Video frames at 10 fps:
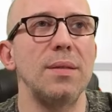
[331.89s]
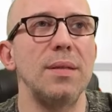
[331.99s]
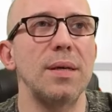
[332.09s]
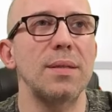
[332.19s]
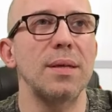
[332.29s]

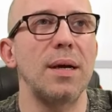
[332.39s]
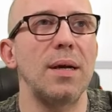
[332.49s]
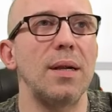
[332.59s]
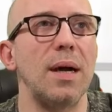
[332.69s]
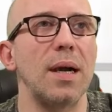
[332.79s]
that
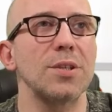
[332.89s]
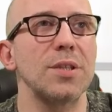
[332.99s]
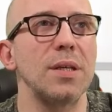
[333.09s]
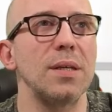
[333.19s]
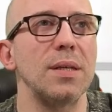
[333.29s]
are
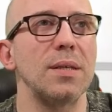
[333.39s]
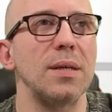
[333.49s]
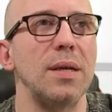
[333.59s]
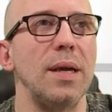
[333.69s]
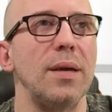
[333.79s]
actually,
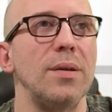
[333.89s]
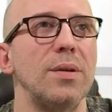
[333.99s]
yeah,